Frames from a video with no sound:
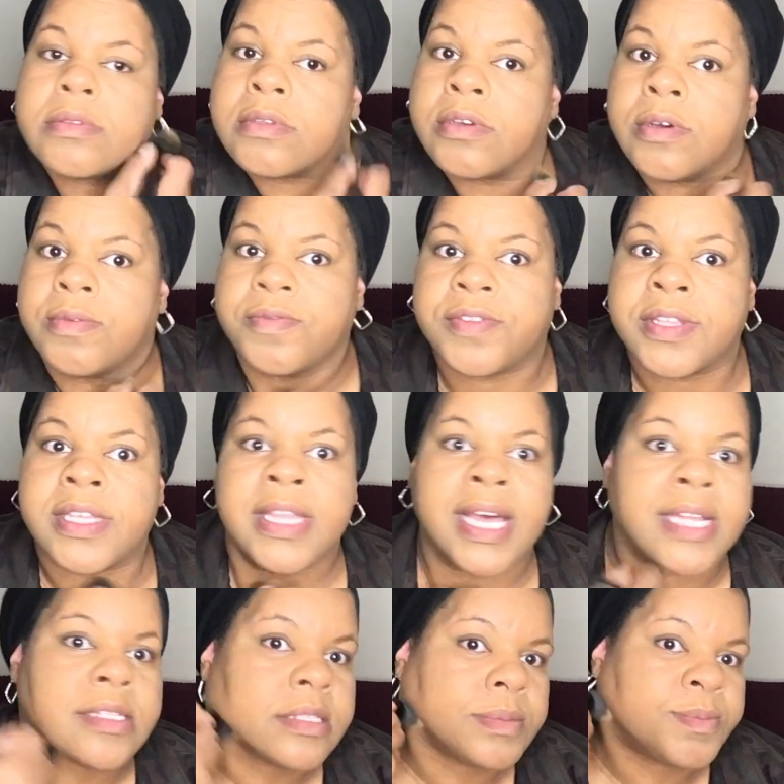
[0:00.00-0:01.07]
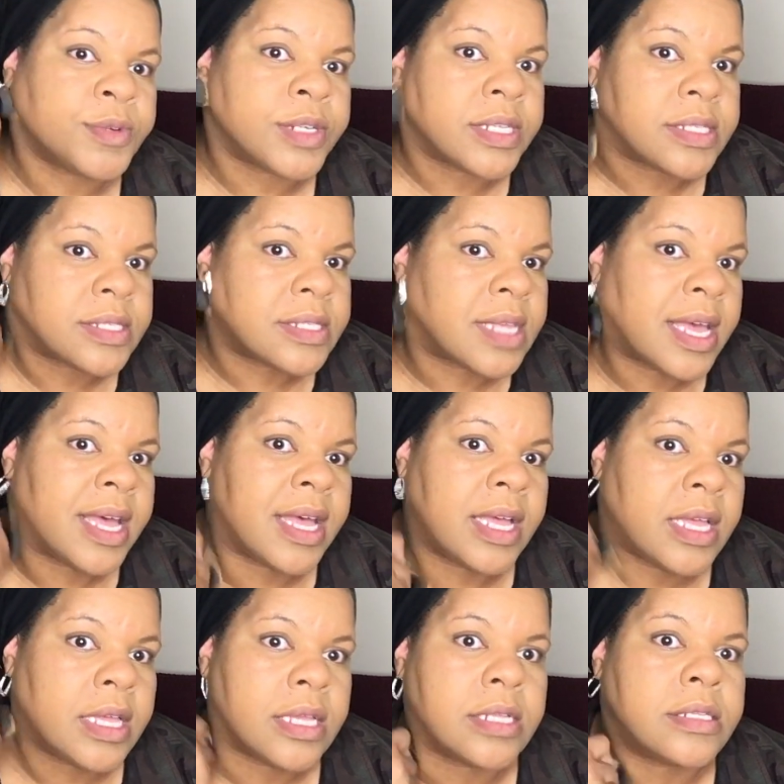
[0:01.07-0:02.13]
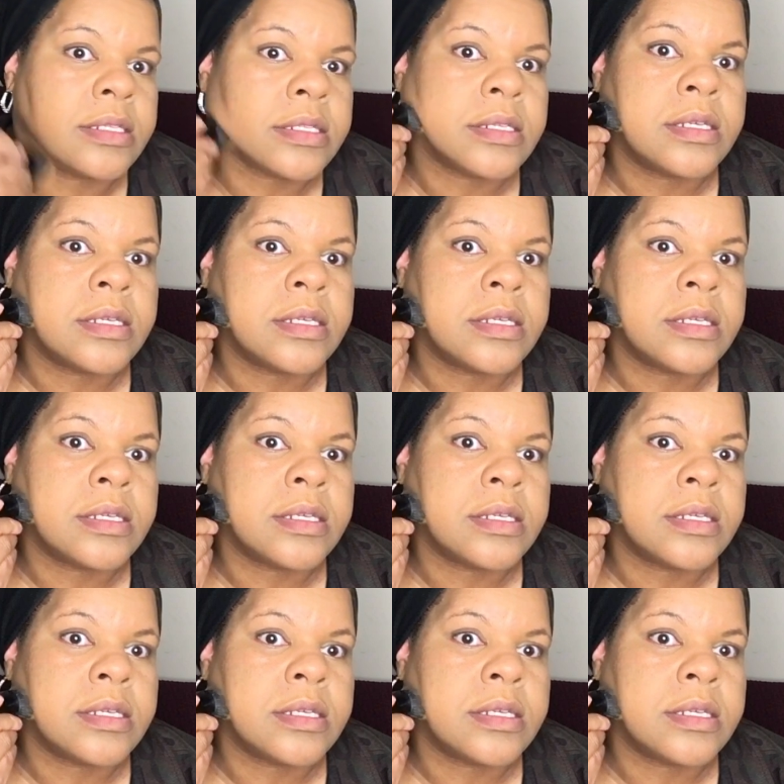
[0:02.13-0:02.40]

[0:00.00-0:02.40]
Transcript: Hopefully that's pretty set.